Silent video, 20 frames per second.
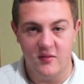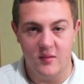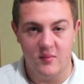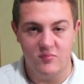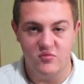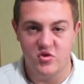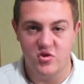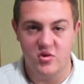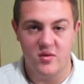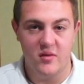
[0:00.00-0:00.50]
I'm
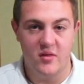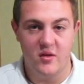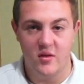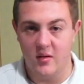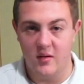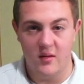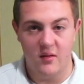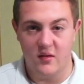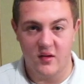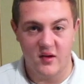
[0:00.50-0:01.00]
sure there are
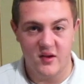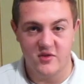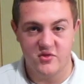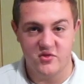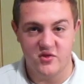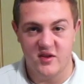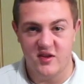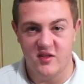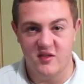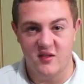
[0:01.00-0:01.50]
other
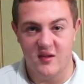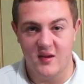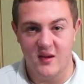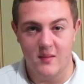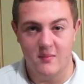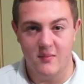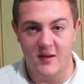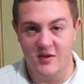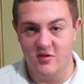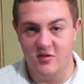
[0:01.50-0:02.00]
countries that
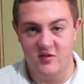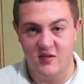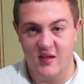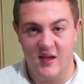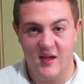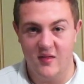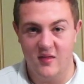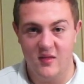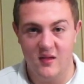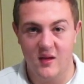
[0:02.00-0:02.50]
I just
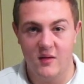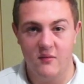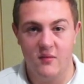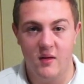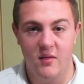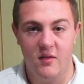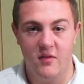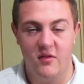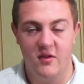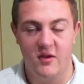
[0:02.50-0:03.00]
can't think of
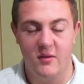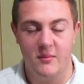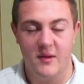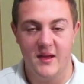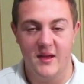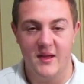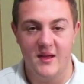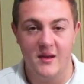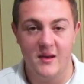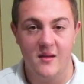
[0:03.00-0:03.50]
off the top of my
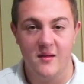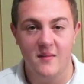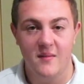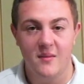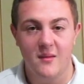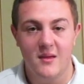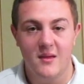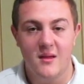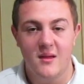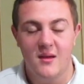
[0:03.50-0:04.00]
head.
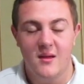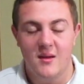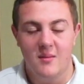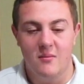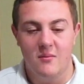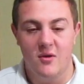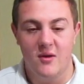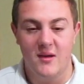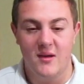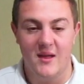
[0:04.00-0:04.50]

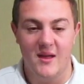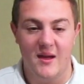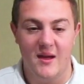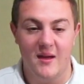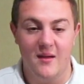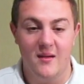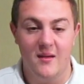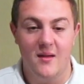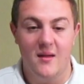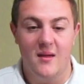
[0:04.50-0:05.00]
But yeah,
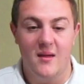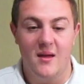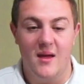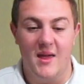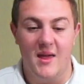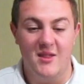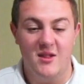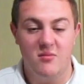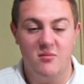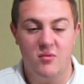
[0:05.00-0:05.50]

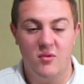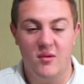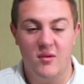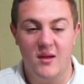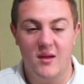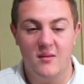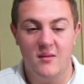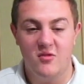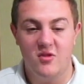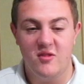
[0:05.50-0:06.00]
at this
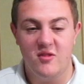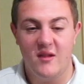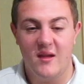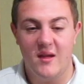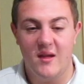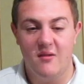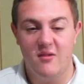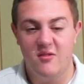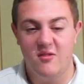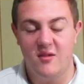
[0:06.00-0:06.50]
point, just like
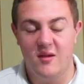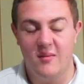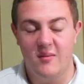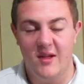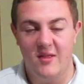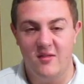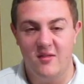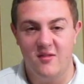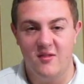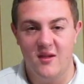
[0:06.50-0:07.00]
I was
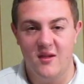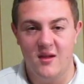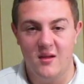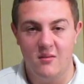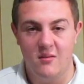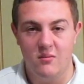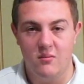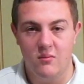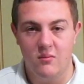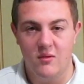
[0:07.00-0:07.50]
about to
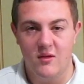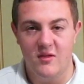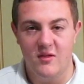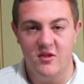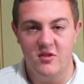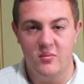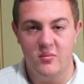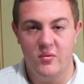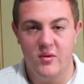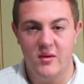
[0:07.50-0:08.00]
say, at
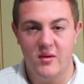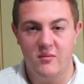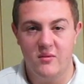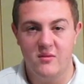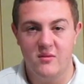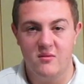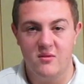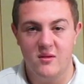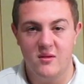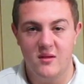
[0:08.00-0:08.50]
this point we
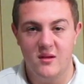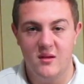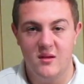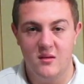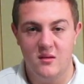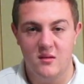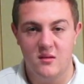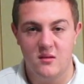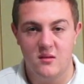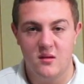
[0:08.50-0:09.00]
really
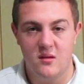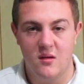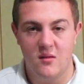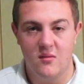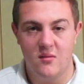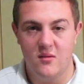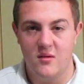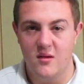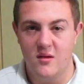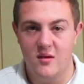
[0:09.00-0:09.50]

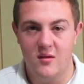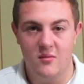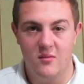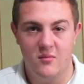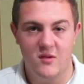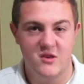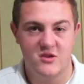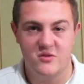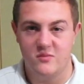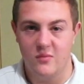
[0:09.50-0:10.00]
don't know
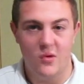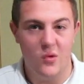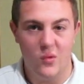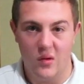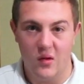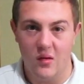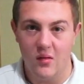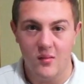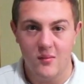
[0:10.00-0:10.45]
much more.